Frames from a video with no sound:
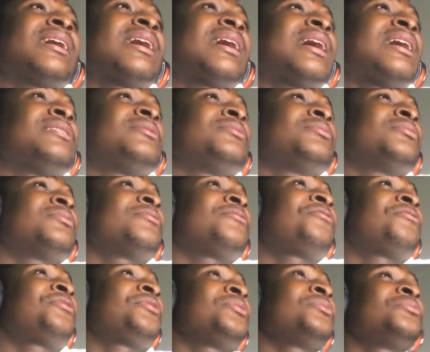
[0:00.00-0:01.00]
I do not
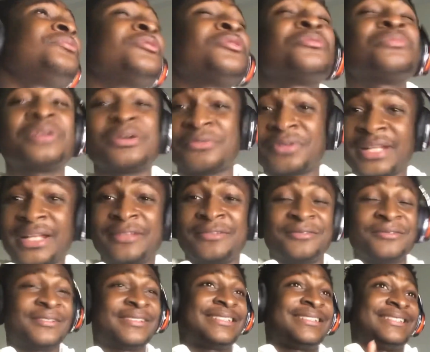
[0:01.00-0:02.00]
feel normal when I do
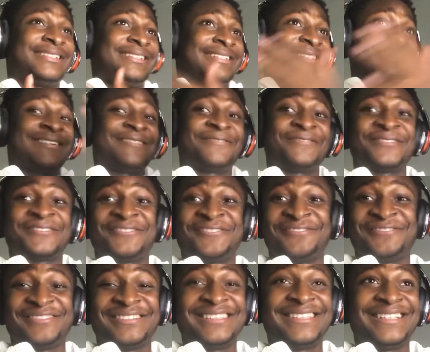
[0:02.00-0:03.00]
not see the guy for
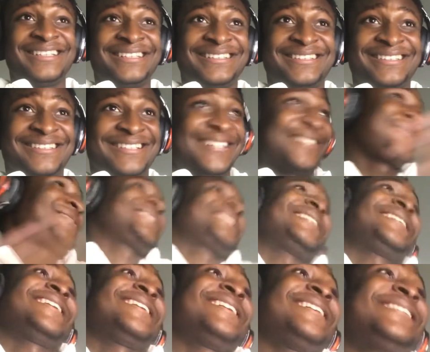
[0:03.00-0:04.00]
3 days. That's what the
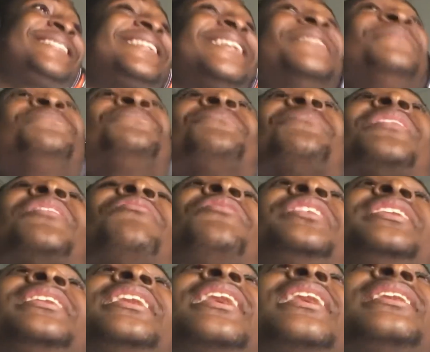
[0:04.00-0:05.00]
girl is saying. For
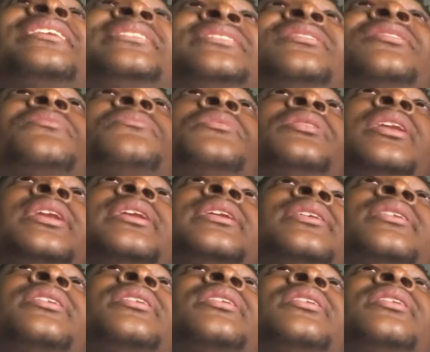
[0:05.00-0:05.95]
the guy, it's now more like